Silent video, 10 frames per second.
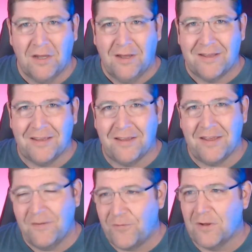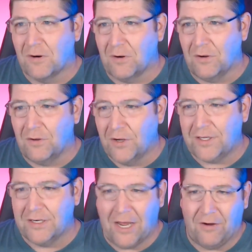If you're
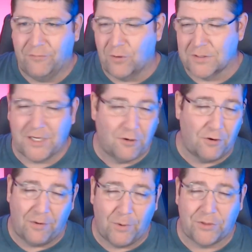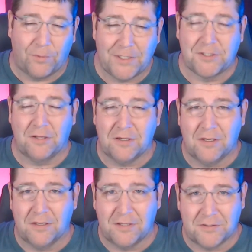looking now, of course, I don't know what the rest of
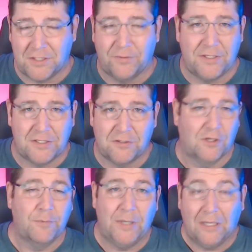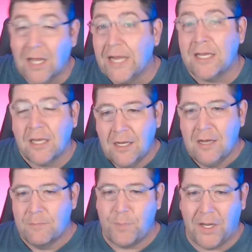the series is going to be like,
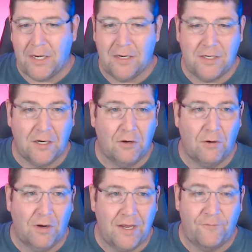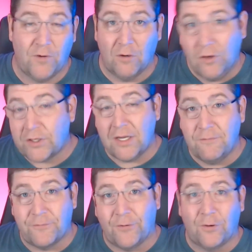but you know, if you're
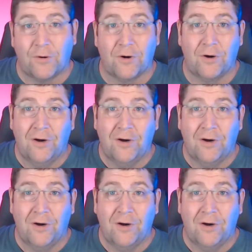looking for